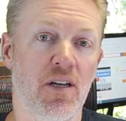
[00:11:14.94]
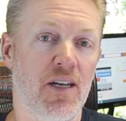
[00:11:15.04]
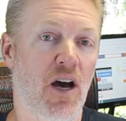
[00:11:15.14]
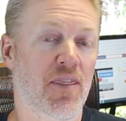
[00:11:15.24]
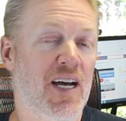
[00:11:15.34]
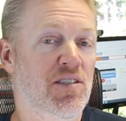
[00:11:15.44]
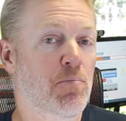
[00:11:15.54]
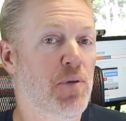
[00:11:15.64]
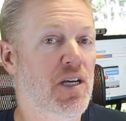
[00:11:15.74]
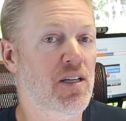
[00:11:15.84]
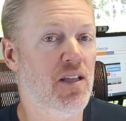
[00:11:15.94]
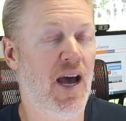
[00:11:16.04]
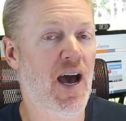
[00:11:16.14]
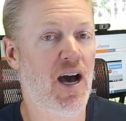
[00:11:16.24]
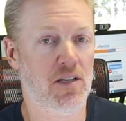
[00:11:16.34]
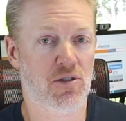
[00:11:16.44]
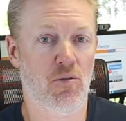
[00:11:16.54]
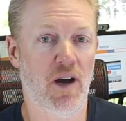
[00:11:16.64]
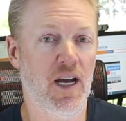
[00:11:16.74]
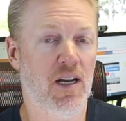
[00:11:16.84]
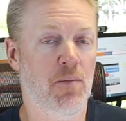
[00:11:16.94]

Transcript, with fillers: Now that's a big ask, right?